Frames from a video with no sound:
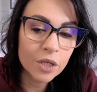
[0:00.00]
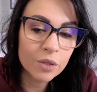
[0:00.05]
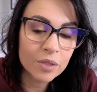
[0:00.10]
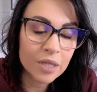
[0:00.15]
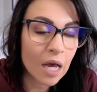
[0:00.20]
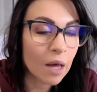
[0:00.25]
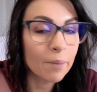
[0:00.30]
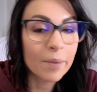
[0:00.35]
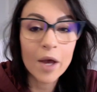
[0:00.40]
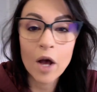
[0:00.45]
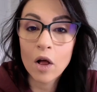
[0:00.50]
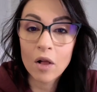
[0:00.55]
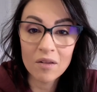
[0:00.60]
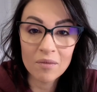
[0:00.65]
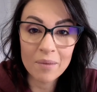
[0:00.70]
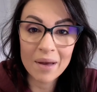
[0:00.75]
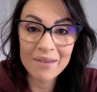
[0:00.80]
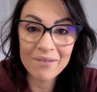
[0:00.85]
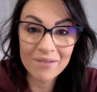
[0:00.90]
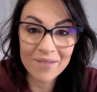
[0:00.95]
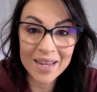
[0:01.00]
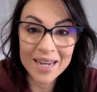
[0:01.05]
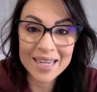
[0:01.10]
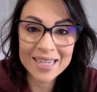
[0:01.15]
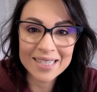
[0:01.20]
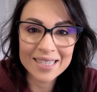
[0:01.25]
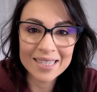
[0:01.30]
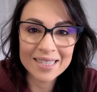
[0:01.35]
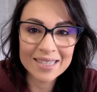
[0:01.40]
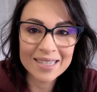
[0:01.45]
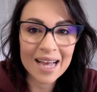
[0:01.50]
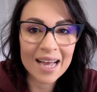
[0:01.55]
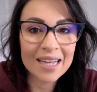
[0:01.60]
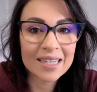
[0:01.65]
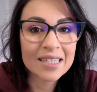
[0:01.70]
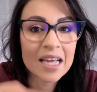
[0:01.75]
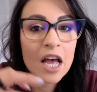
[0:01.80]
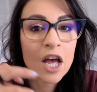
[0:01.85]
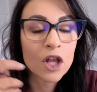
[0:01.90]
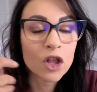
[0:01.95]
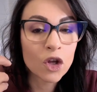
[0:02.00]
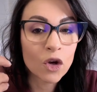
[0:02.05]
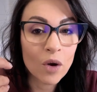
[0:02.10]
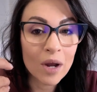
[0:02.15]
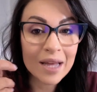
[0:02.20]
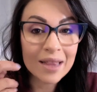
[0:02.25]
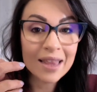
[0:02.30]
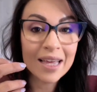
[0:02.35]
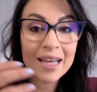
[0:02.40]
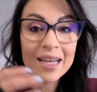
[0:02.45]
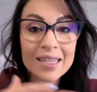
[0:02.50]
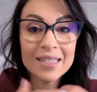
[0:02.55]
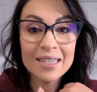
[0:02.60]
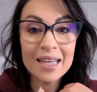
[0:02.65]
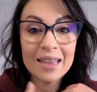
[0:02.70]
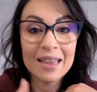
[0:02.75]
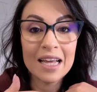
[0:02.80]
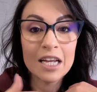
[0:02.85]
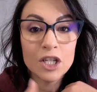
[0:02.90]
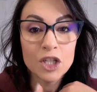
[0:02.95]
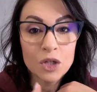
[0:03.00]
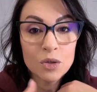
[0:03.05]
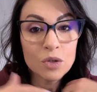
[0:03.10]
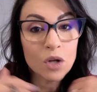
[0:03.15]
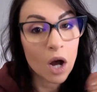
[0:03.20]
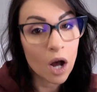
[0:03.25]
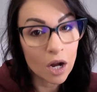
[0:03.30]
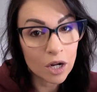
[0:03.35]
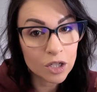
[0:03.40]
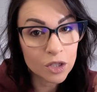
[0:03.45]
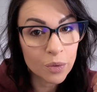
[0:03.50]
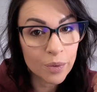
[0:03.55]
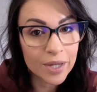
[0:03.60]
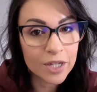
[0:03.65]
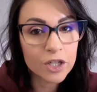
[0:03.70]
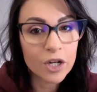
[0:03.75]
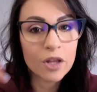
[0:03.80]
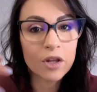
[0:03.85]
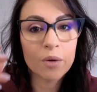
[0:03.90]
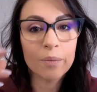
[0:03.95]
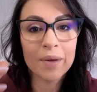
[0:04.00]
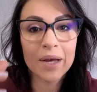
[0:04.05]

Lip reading: tell me all of my fitness insights. The great thing is that they do talk to each other